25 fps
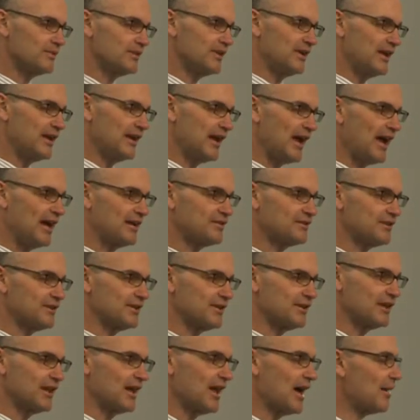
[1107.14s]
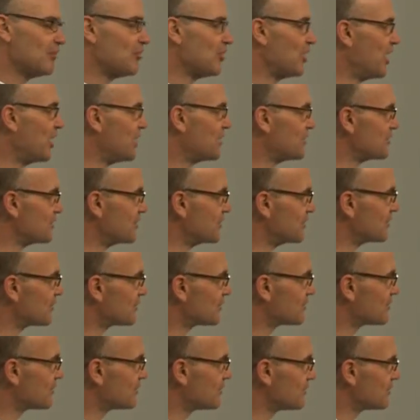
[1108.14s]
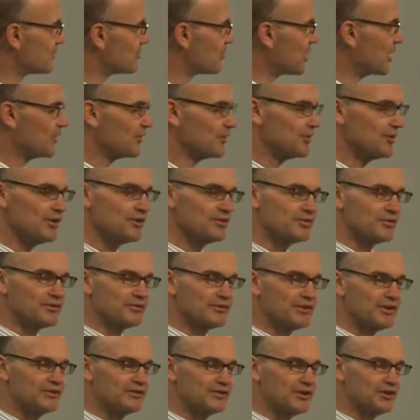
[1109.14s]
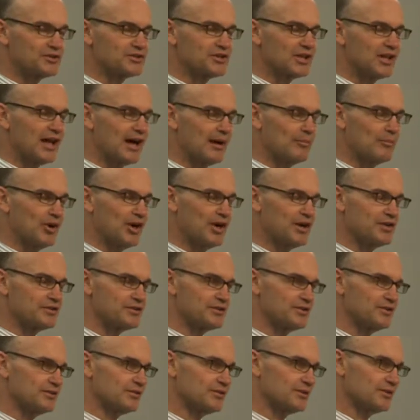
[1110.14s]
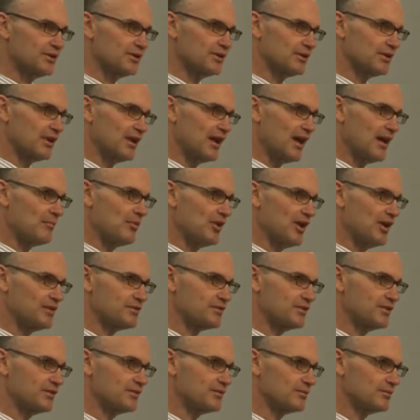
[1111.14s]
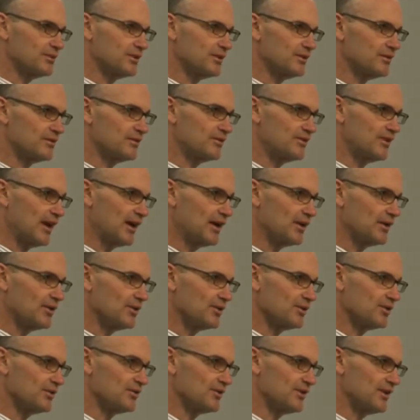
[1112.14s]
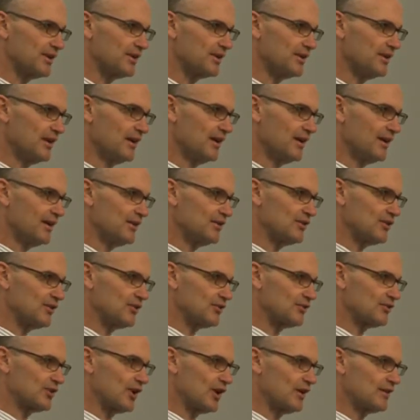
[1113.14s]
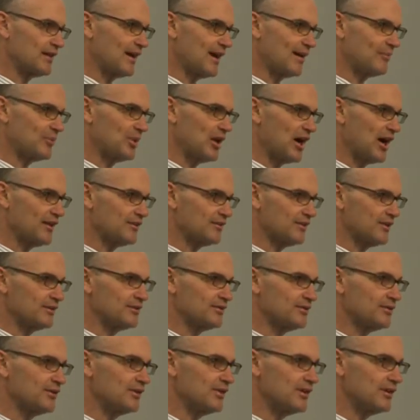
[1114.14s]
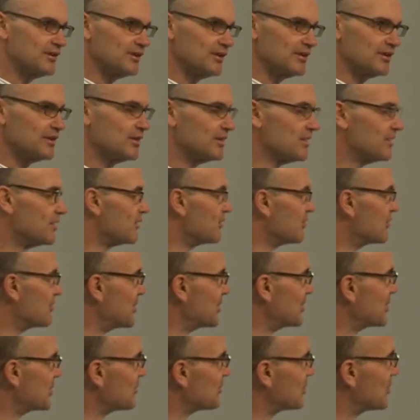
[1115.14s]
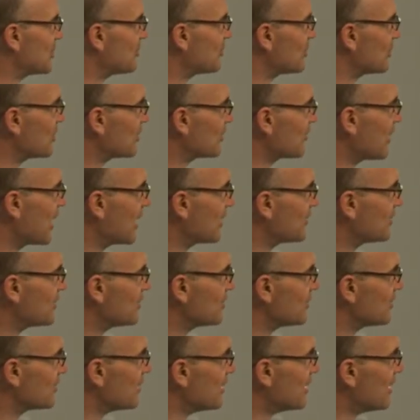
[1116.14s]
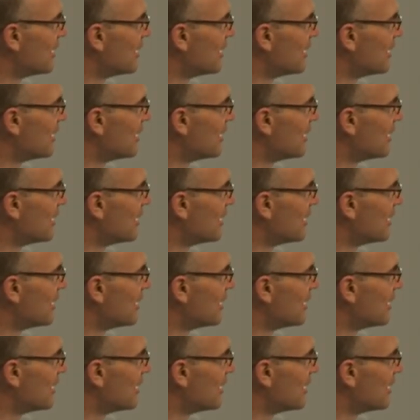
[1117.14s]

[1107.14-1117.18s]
enhancing collaborations, whether those are research collaborations or collaborations with stakeholders. And to start that process, you need to meet the people around you.